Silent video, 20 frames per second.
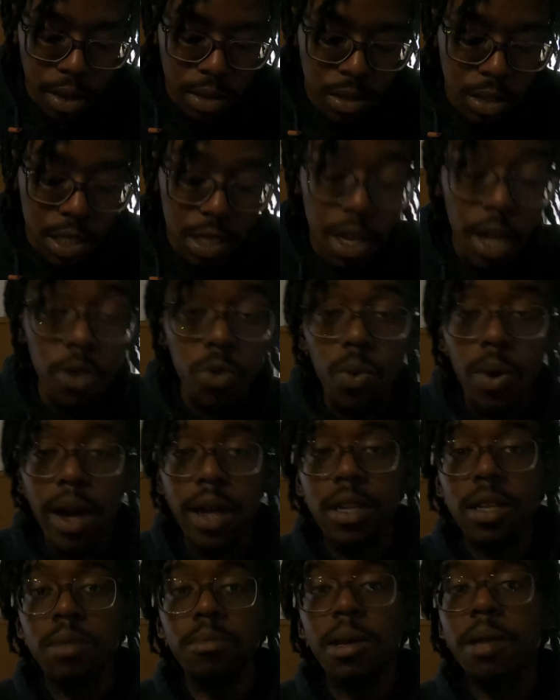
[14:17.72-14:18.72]
just
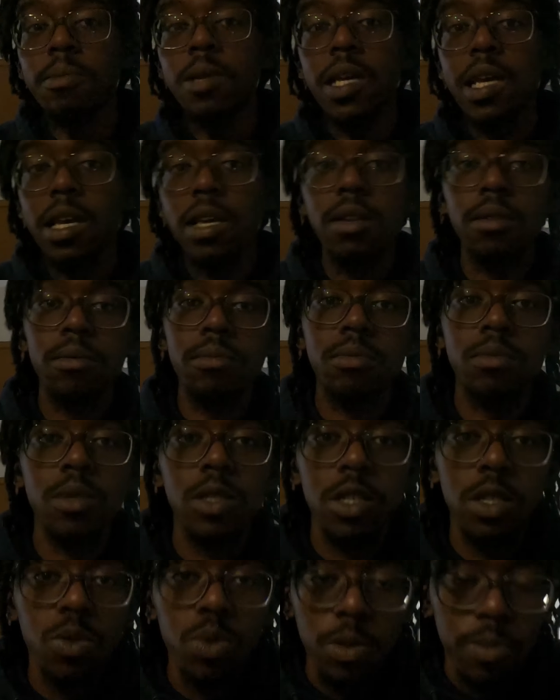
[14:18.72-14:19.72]
unwinding, maybe eating, and
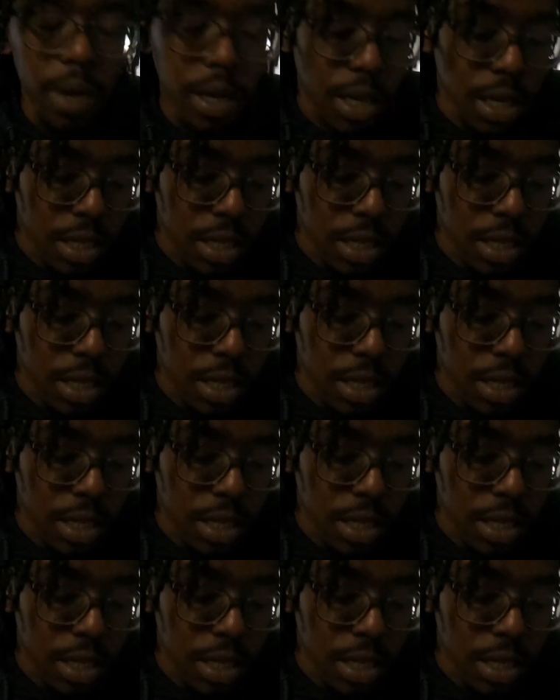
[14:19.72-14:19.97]
just respond